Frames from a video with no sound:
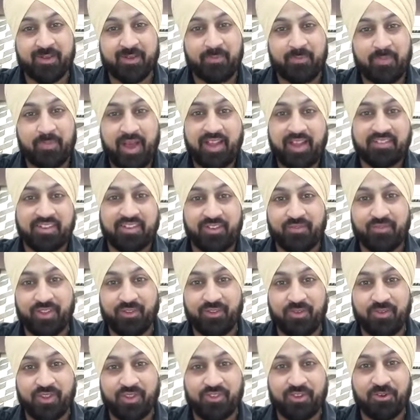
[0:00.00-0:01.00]
passion with
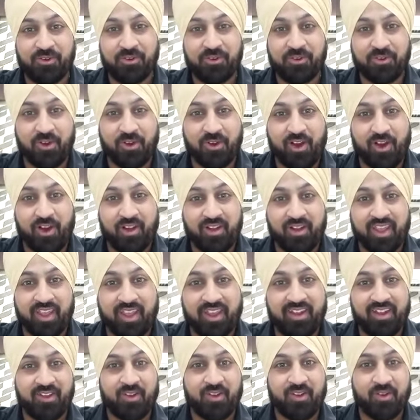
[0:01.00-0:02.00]
which you talk, and
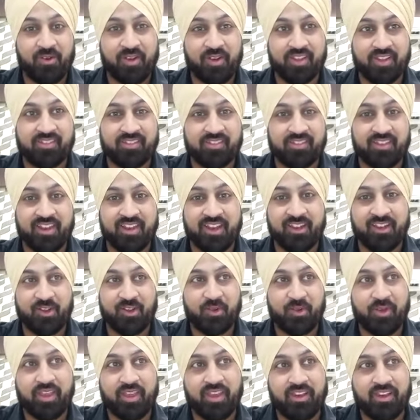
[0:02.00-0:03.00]
you know, it's great to
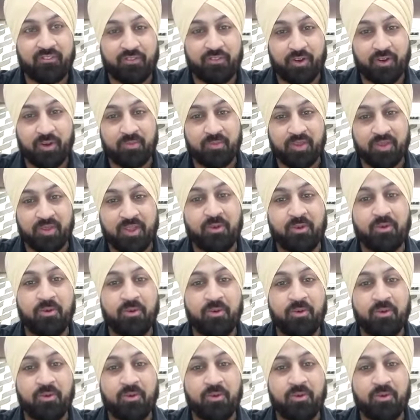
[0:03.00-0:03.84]
hear from you